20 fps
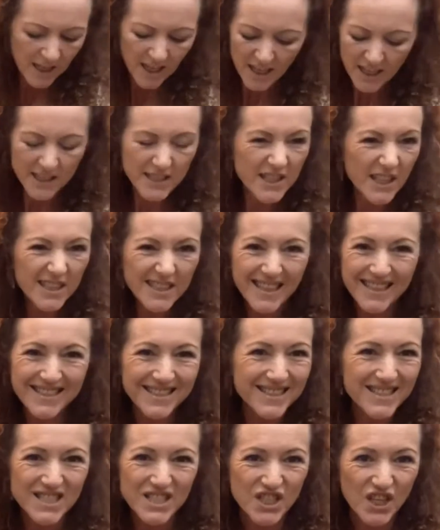You don't need to
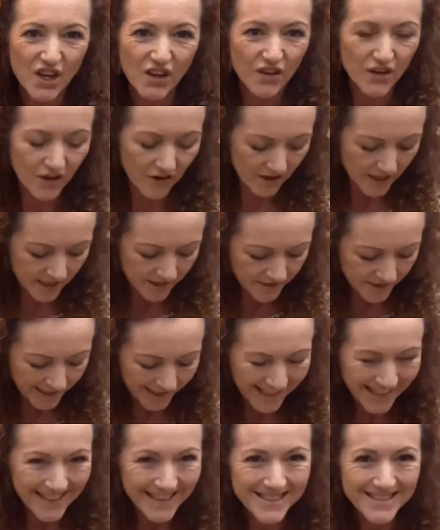stir it or anything.
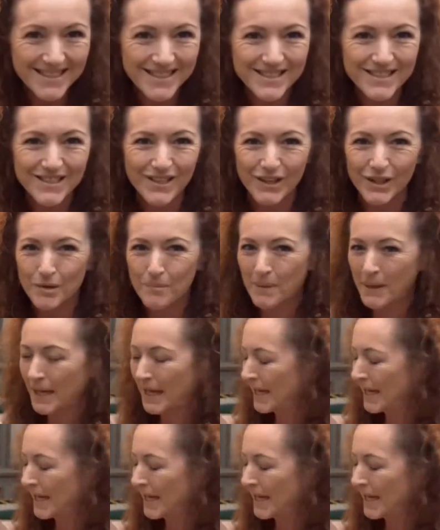It is a solid piece,